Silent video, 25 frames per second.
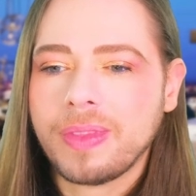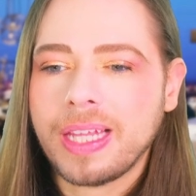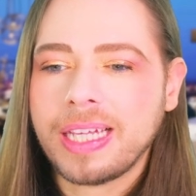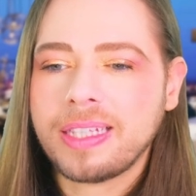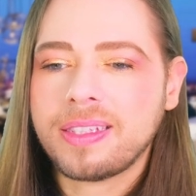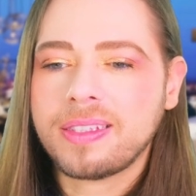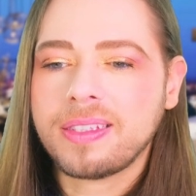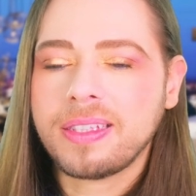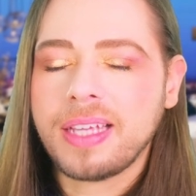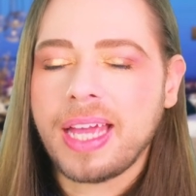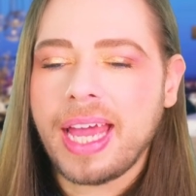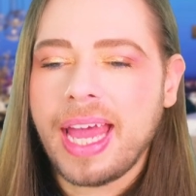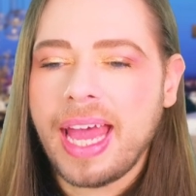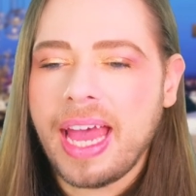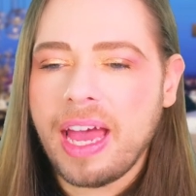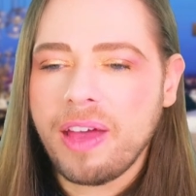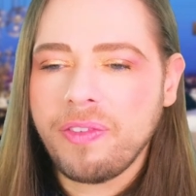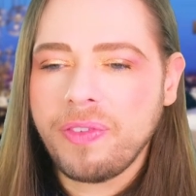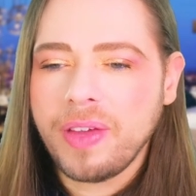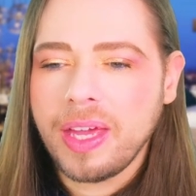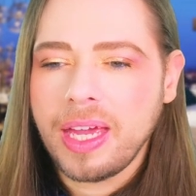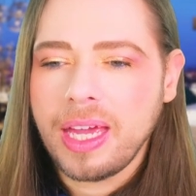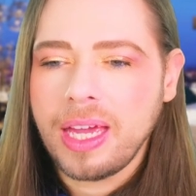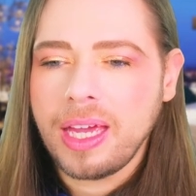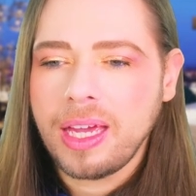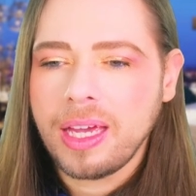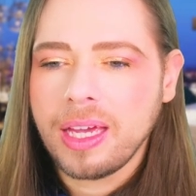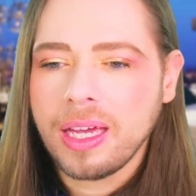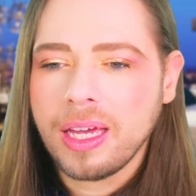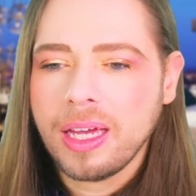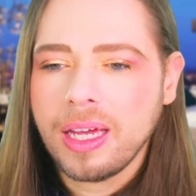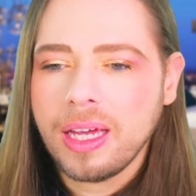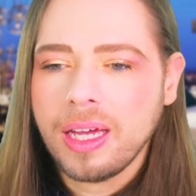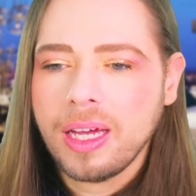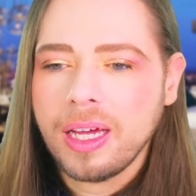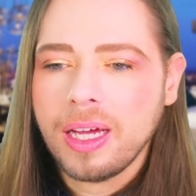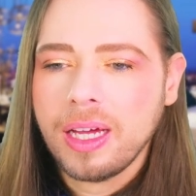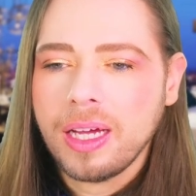It's heavy.
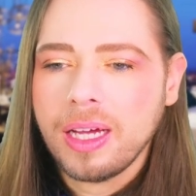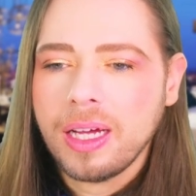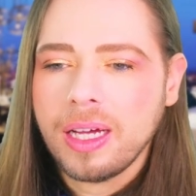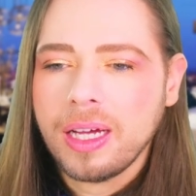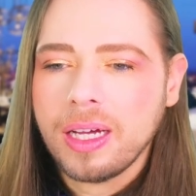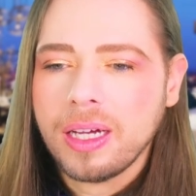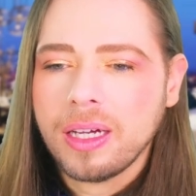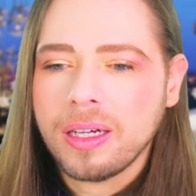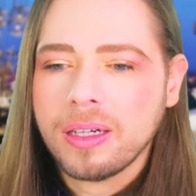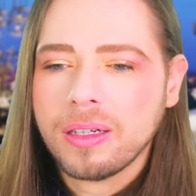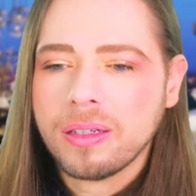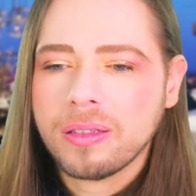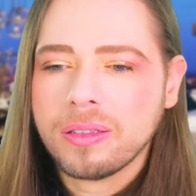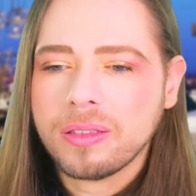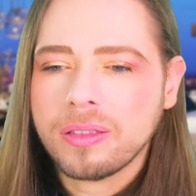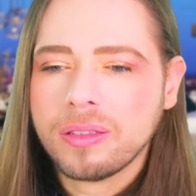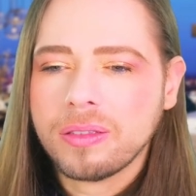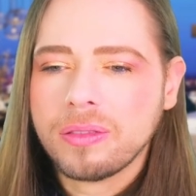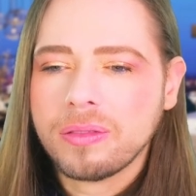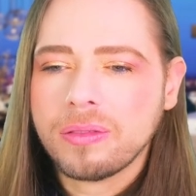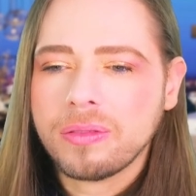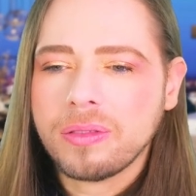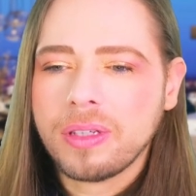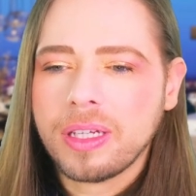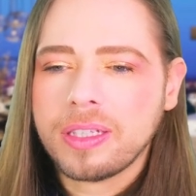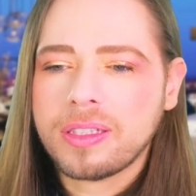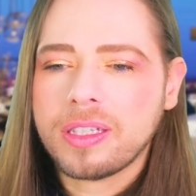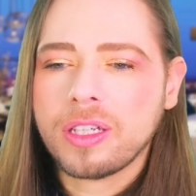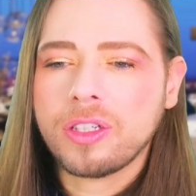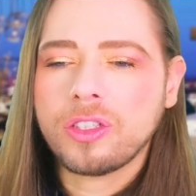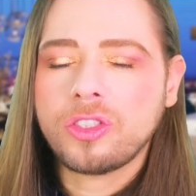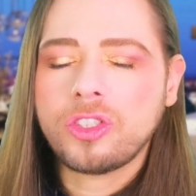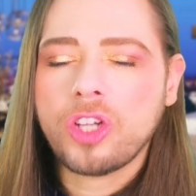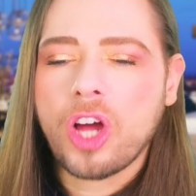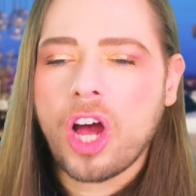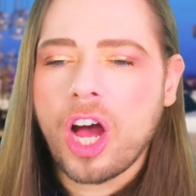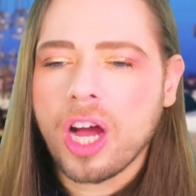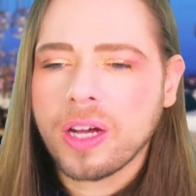It's
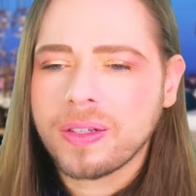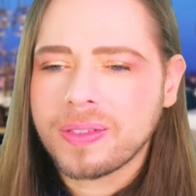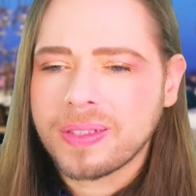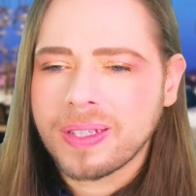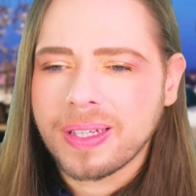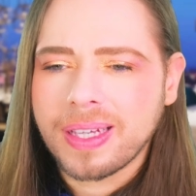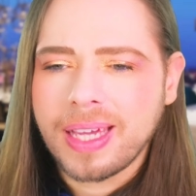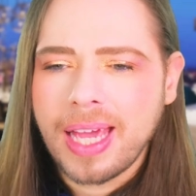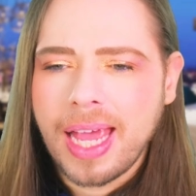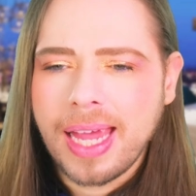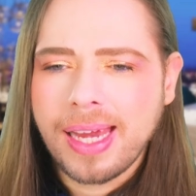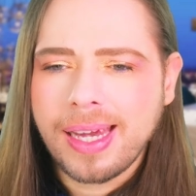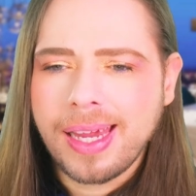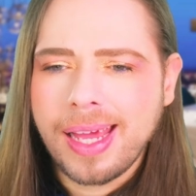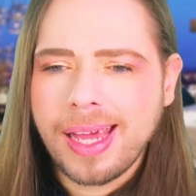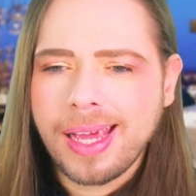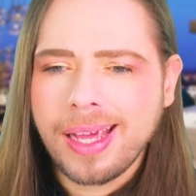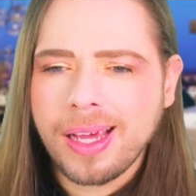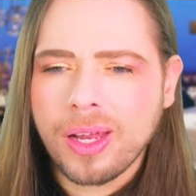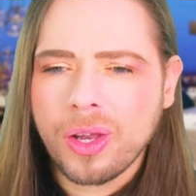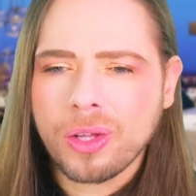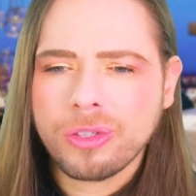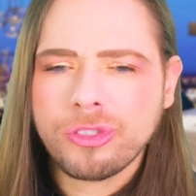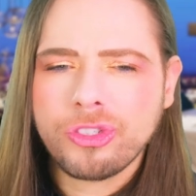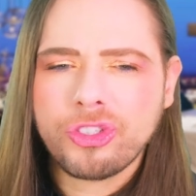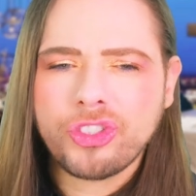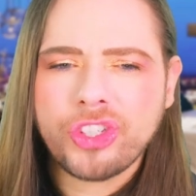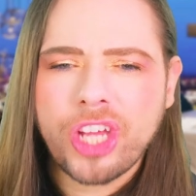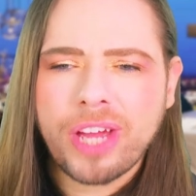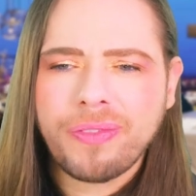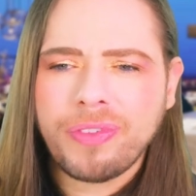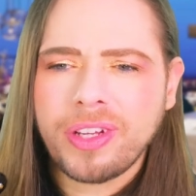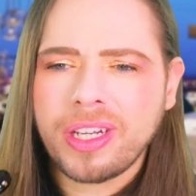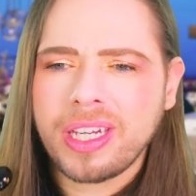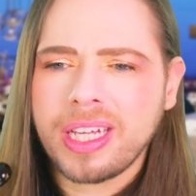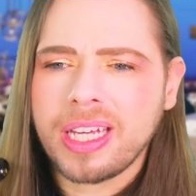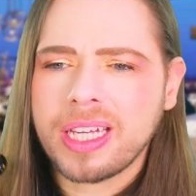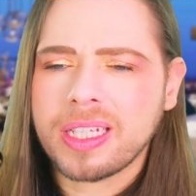intoxicating.
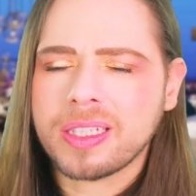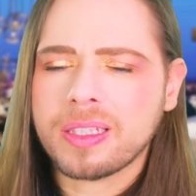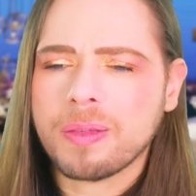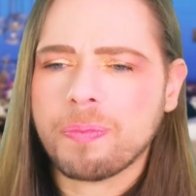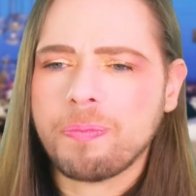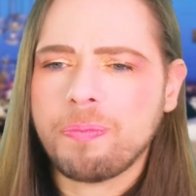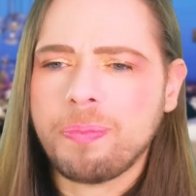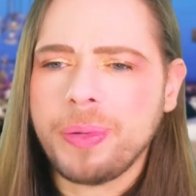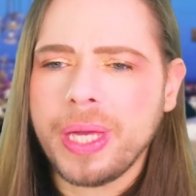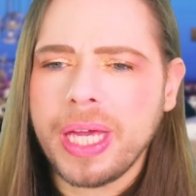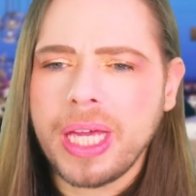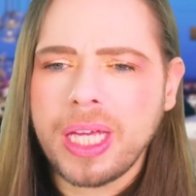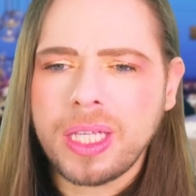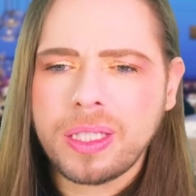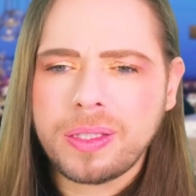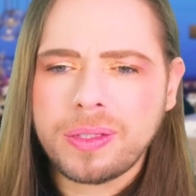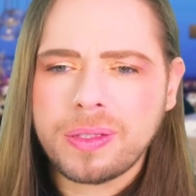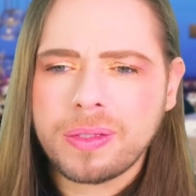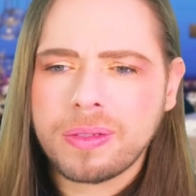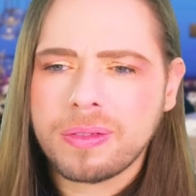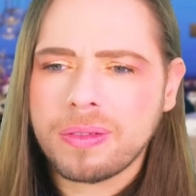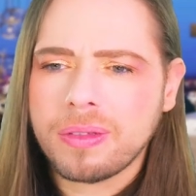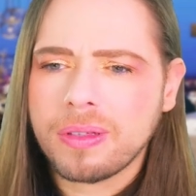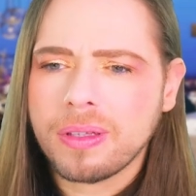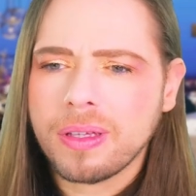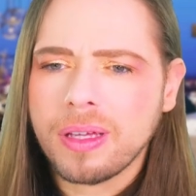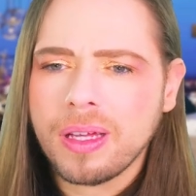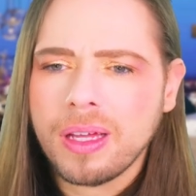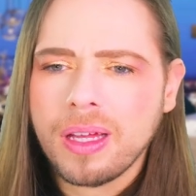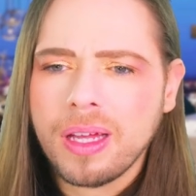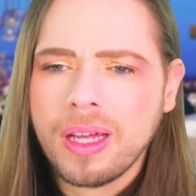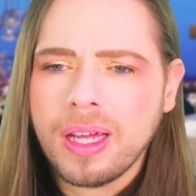Longevity is beast.